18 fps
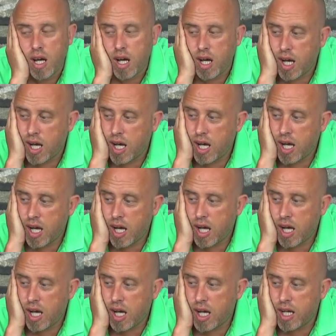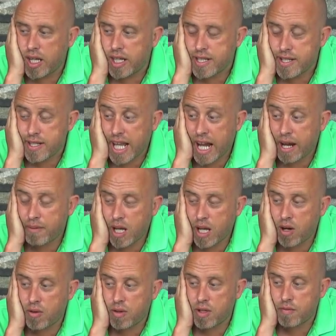It's down
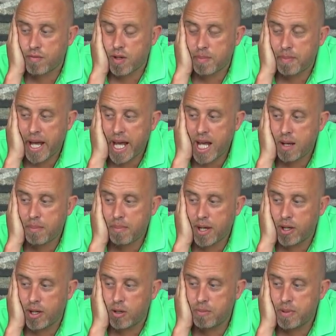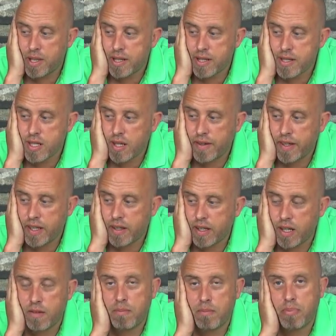there in the repair pile because I
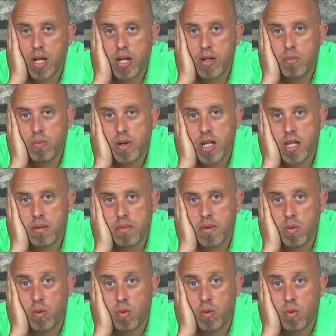think I've blown one of them,